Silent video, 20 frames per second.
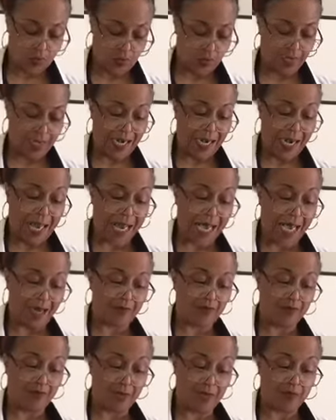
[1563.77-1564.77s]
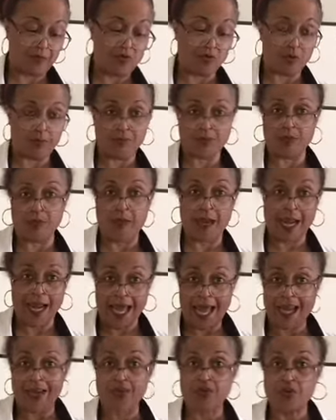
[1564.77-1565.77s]
lot of reabsorption, a
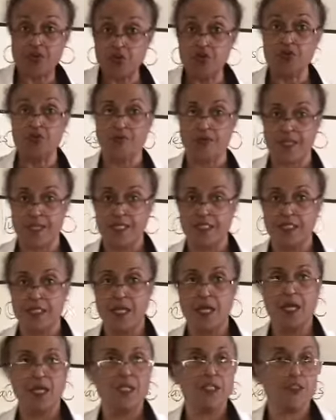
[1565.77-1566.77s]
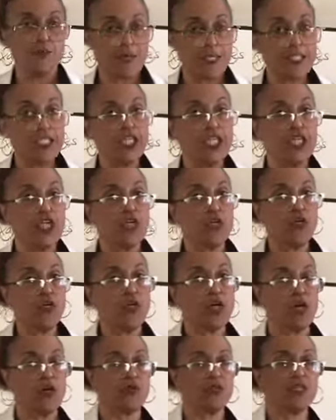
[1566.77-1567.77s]
lot of nutrients, especially glucose,